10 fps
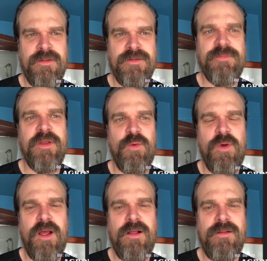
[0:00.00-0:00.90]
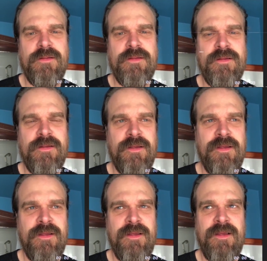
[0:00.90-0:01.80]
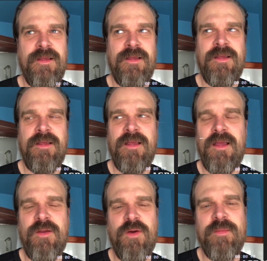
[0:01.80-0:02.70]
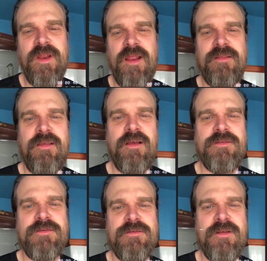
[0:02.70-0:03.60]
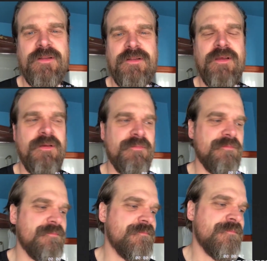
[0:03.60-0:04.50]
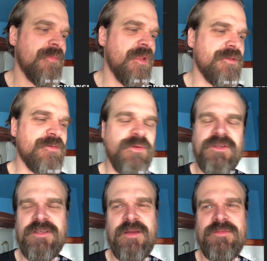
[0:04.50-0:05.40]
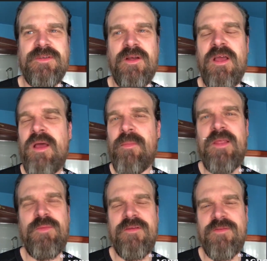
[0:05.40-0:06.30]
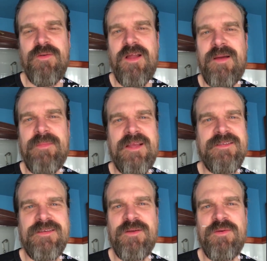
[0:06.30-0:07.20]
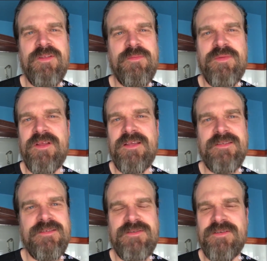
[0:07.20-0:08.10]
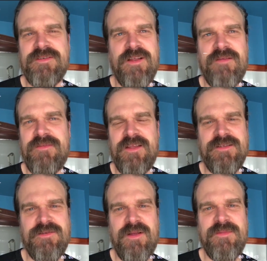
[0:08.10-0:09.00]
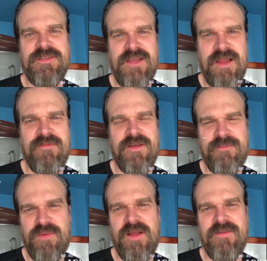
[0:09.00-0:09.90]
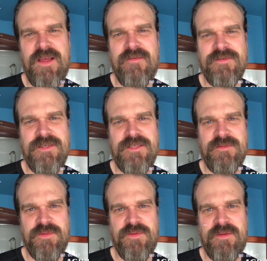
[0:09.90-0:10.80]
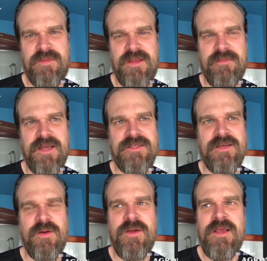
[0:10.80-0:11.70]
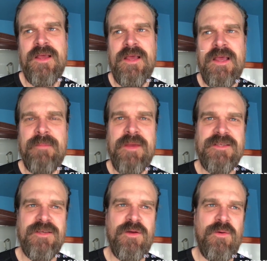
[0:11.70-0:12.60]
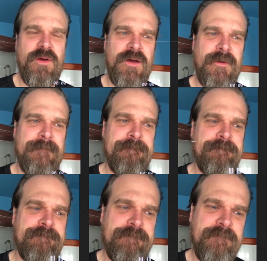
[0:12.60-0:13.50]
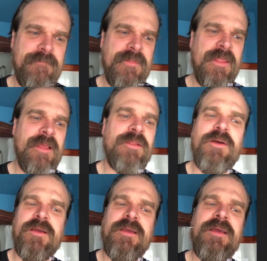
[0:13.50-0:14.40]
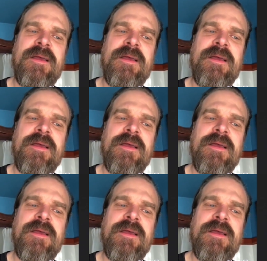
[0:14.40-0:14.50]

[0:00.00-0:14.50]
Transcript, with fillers: It's been a while. I know I've been out of touch, and, I just want to say I'm sorry. By the way, if you're not Mexico, can you please just shut off the Instagram? This is kind of a private conversation between me and Mexico. Mexico, look,